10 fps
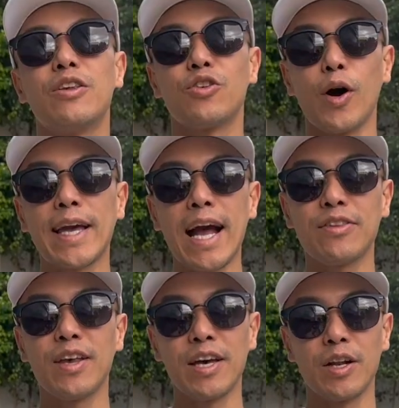So I
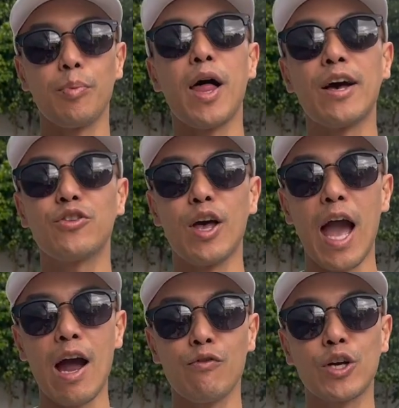can't say it applies
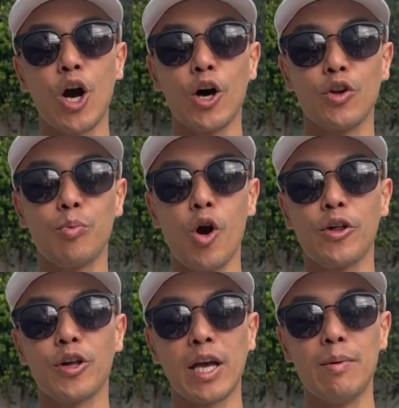to every condo
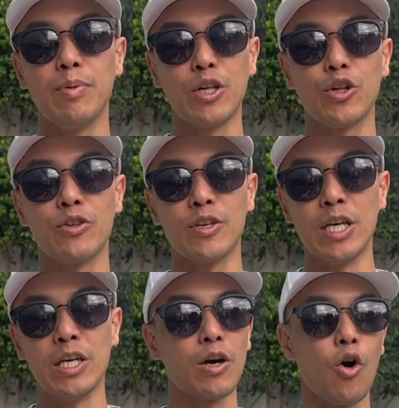project in
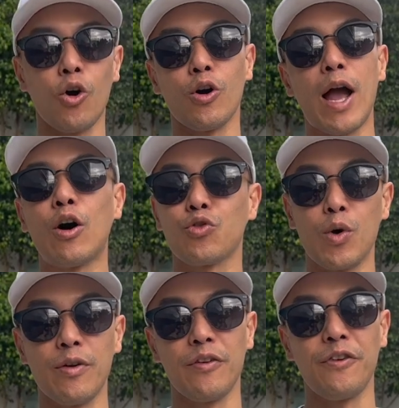BGC or
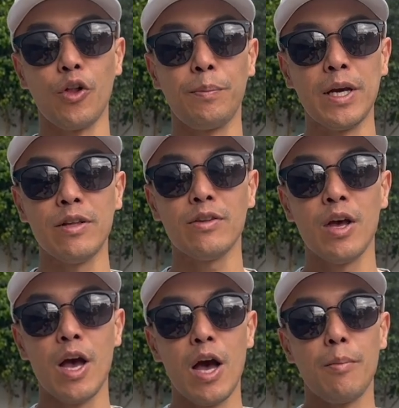elsewhere in the Philippines,
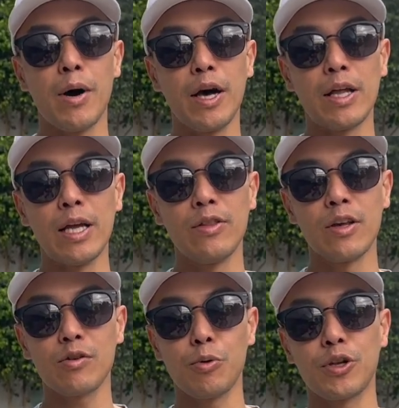but in
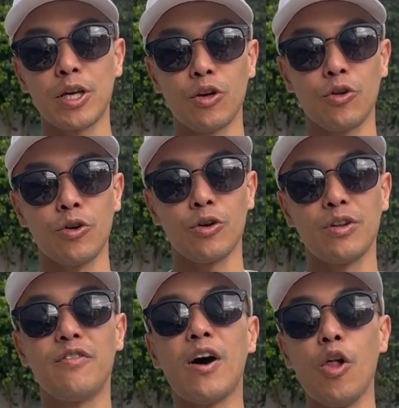this particular
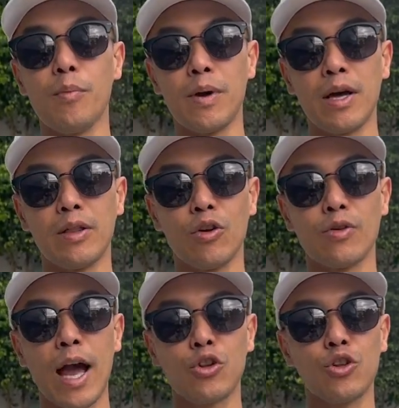development,
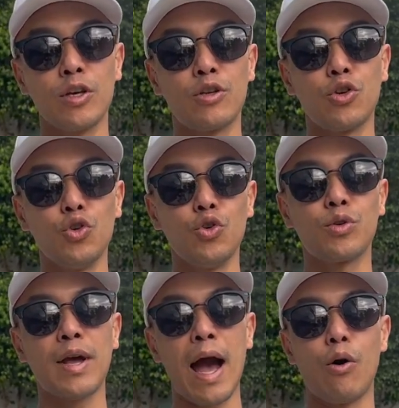there's actually two
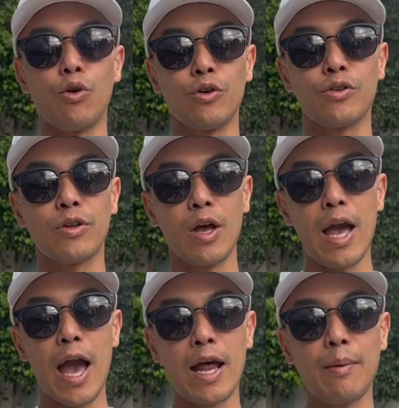towers,
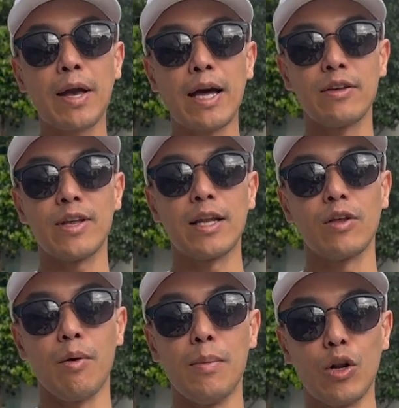and I'm kind of standing
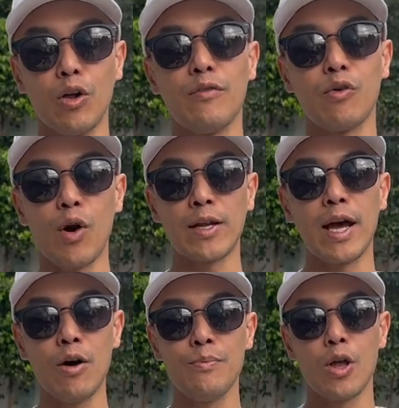in the middle of it right
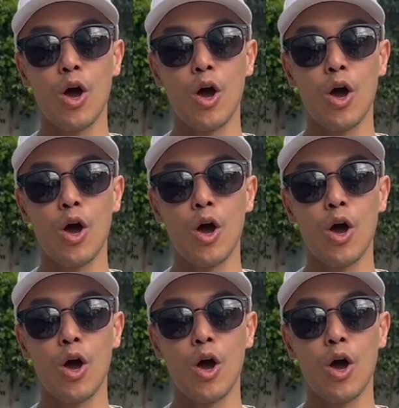now.